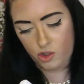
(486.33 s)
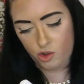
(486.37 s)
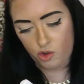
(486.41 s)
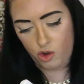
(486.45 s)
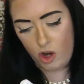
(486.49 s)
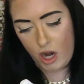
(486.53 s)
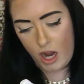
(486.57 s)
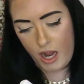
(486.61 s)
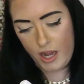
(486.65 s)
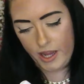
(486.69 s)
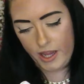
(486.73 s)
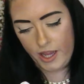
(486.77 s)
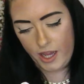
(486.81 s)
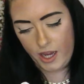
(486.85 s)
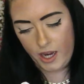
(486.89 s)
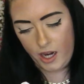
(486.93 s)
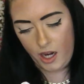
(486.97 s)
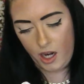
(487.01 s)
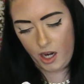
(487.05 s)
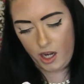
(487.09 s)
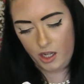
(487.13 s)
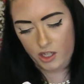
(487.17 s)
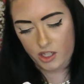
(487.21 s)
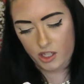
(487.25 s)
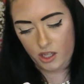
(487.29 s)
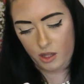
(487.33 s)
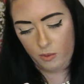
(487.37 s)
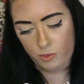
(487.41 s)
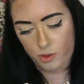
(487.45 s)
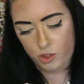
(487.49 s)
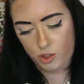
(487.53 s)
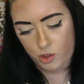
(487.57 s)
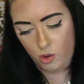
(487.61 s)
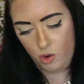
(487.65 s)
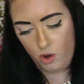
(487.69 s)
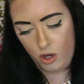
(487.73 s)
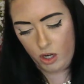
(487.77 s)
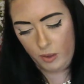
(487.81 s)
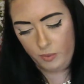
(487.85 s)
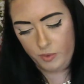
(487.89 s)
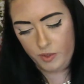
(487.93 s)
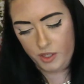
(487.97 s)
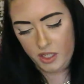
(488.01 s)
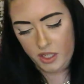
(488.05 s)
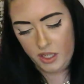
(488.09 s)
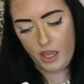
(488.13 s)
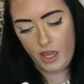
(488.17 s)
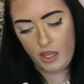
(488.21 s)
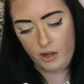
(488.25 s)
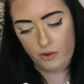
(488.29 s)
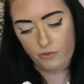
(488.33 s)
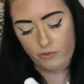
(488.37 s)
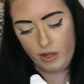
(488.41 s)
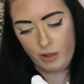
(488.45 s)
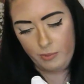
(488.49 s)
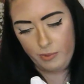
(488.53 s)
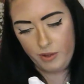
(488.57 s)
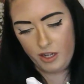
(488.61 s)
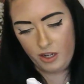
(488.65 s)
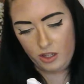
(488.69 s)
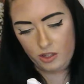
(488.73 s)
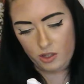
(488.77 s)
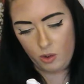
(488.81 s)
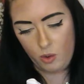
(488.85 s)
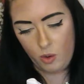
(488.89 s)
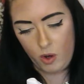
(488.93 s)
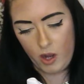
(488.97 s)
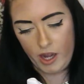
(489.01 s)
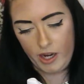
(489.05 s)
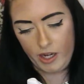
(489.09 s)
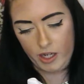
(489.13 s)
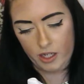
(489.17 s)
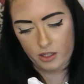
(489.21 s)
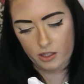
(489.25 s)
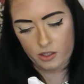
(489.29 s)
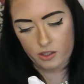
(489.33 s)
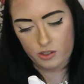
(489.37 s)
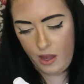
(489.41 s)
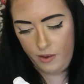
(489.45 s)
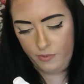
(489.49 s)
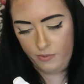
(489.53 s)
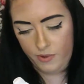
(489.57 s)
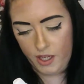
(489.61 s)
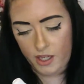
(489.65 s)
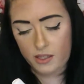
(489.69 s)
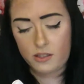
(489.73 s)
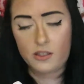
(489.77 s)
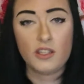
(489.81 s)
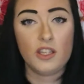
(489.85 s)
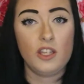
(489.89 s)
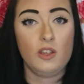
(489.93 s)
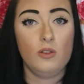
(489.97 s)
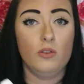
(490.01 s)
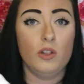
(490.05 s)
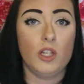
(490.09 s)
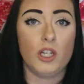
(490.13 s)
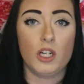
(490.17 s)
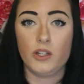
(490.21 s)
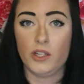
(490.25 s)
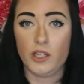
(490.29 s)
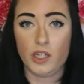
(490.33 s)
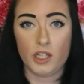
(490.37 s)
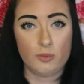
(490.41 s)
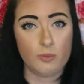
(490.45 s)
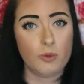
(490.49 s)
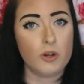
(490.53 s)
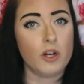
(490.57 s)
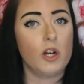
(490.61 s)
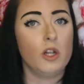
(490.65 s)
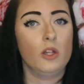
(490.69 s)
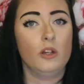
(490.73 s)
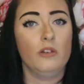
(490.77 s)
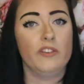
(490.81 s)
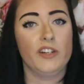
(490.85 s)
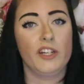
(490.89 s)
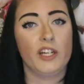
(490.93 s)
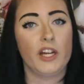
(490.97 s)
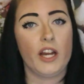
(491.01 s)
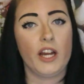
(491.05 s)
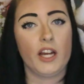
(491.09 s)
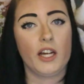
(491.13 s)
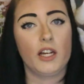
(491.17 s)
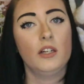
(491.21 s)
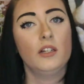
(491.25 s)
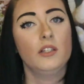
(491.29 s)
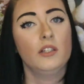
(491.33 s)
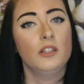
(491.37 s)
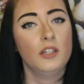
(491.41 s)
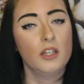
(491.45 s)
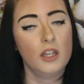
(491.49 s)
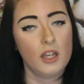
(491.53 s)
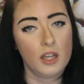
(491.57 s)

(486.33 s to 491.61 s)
dry hair until absorbed and repeat is required. I'm guessing you literally just put it all over your hair.